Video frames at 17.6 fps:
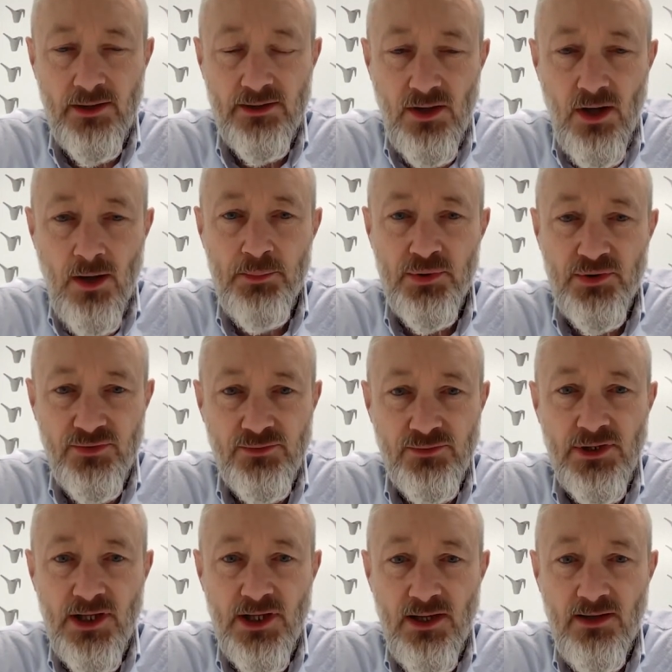
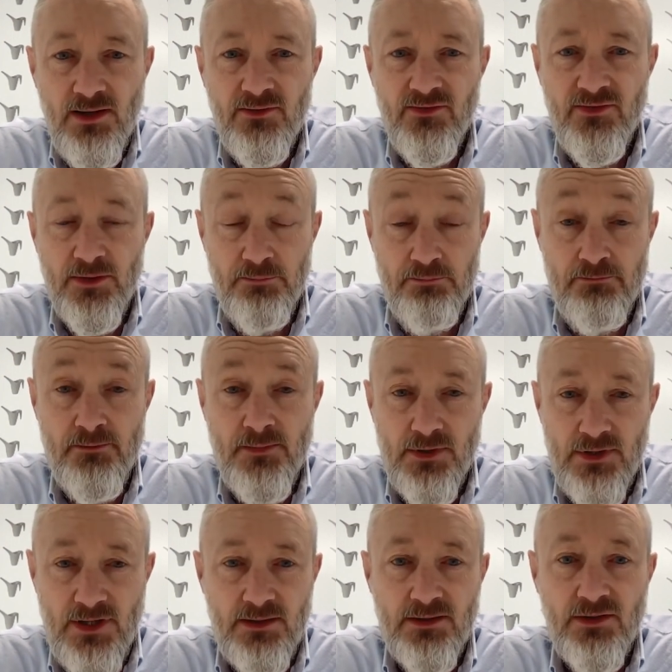opportunities
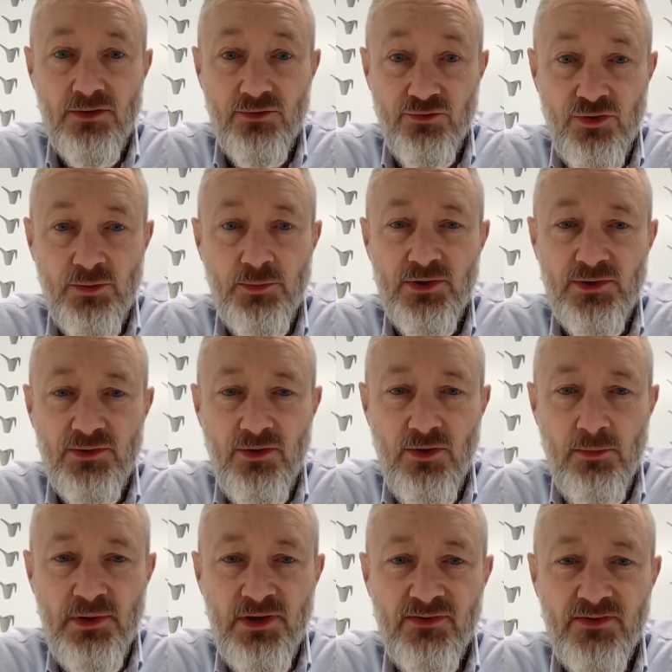that contribute to the
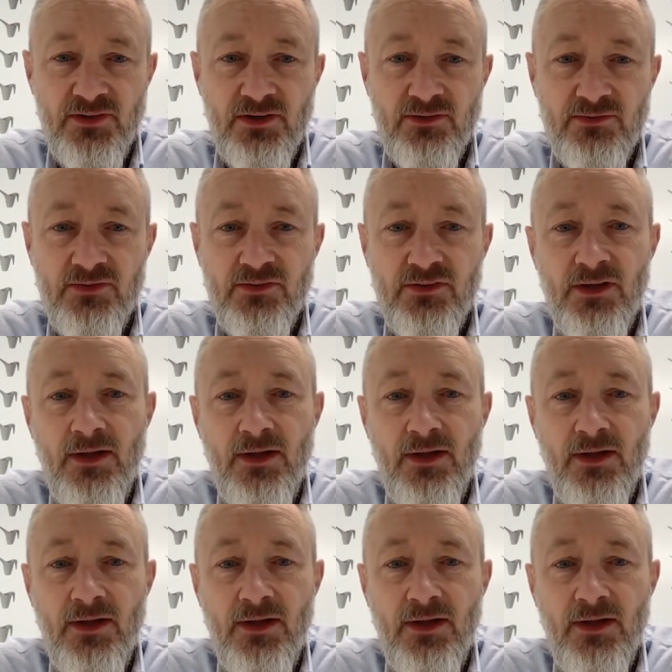business